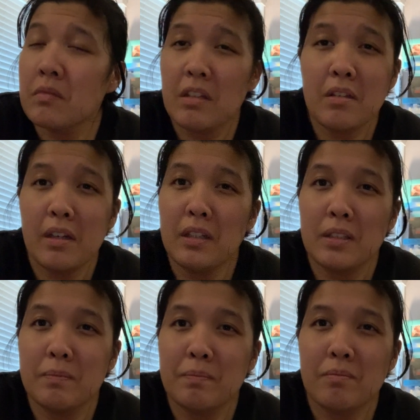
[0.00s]
yeah,
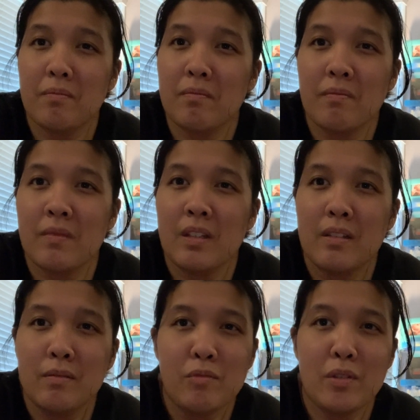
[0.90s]

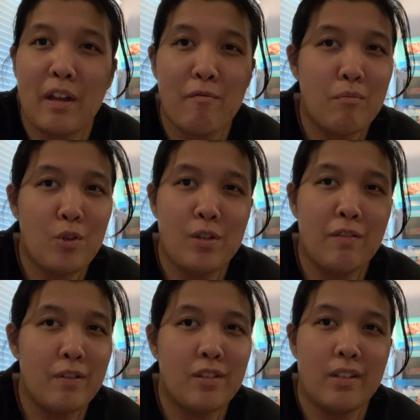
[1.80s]
just have mushy
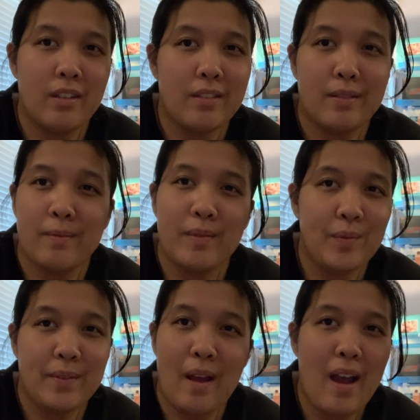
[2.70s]
fish sticks.
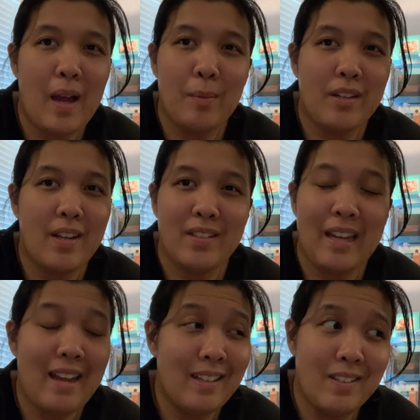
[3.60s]
It's not appetizing,
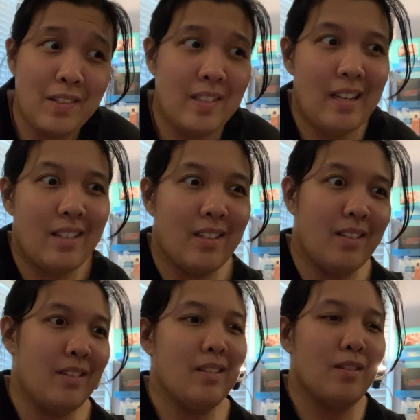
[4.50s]
and it doesn't taste
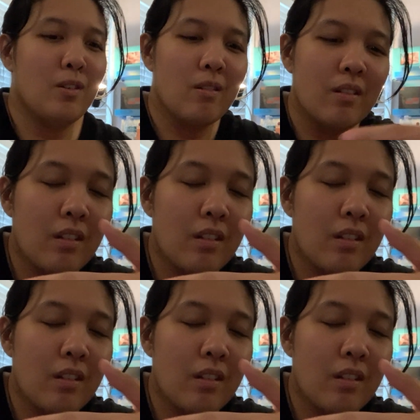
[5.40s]
that good at all.